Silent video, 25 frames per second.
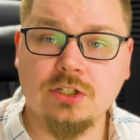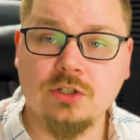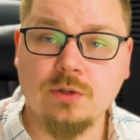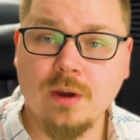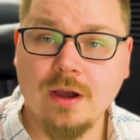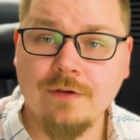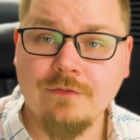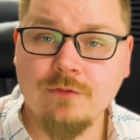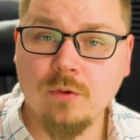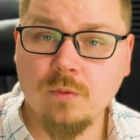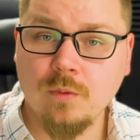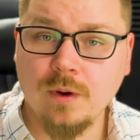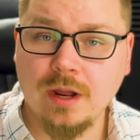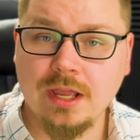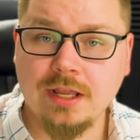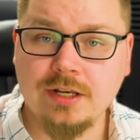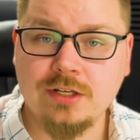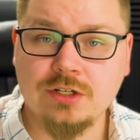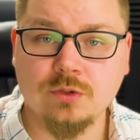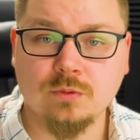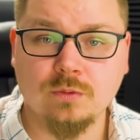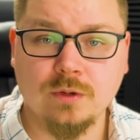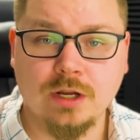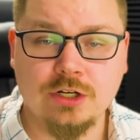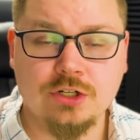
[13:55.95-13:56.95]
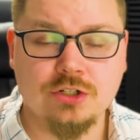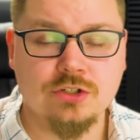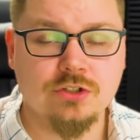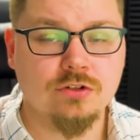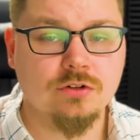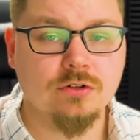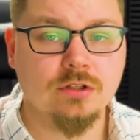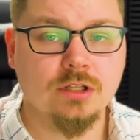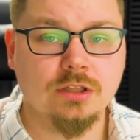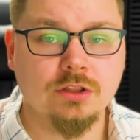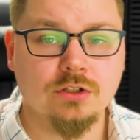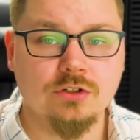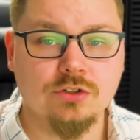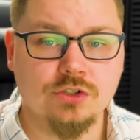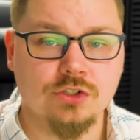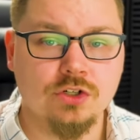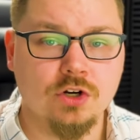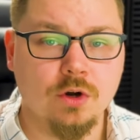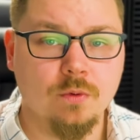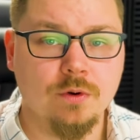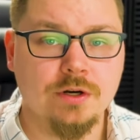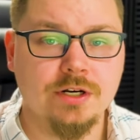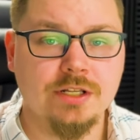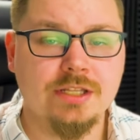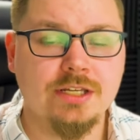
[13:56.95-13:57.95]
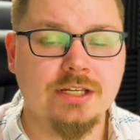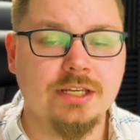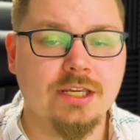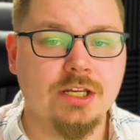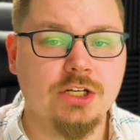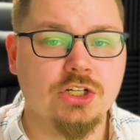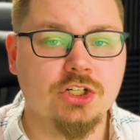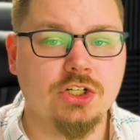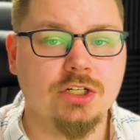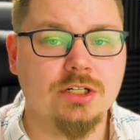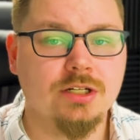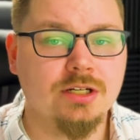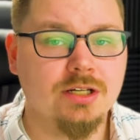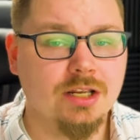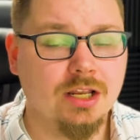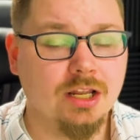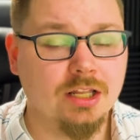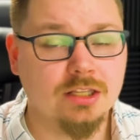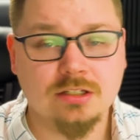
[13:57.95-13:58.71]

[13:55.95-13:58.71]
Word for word: you have a way to register that there's no one in the kitchen.